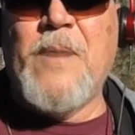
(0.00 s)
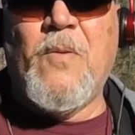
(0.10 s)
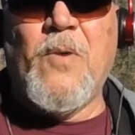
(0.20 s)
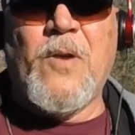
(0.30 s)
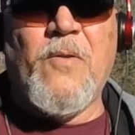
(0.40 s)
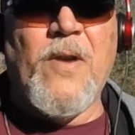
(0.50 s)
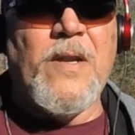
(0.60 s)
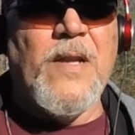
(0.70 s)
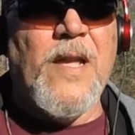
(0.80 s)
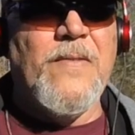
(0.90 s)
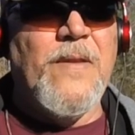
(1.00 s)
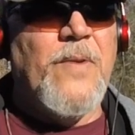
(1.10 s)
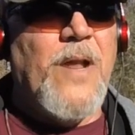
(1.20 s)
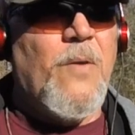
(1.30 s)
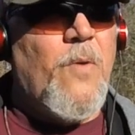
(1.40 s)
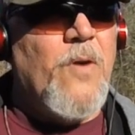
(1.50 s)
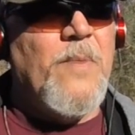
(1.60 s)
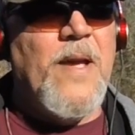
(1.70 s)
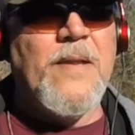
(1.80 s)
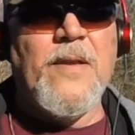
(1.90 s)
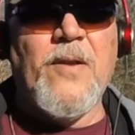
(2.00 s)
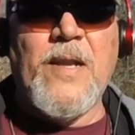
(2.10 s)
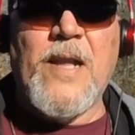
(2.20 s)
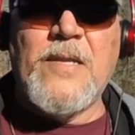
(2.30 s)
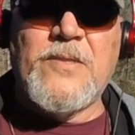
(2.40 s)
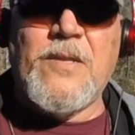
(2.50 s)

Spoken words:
might work correctly. And then when I walked back there and I